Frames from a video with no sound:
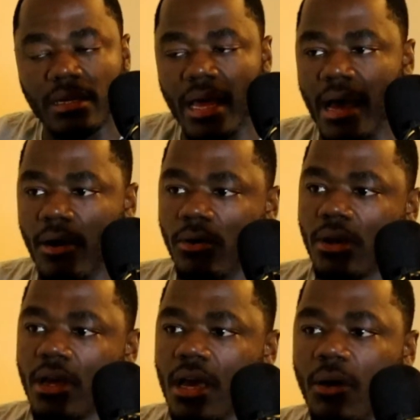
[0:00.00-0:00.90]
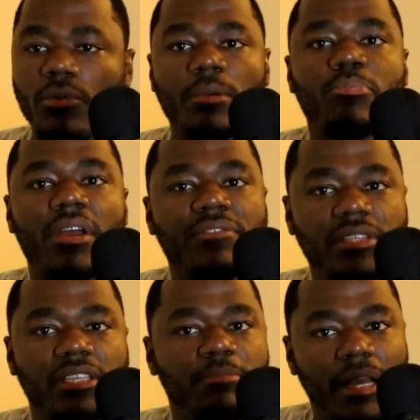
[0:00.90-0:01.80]
Now, I want to
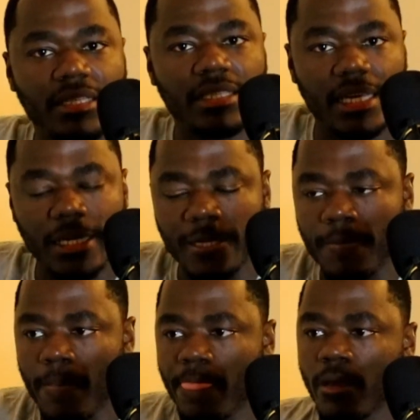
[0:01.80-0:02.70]
preface this by saying,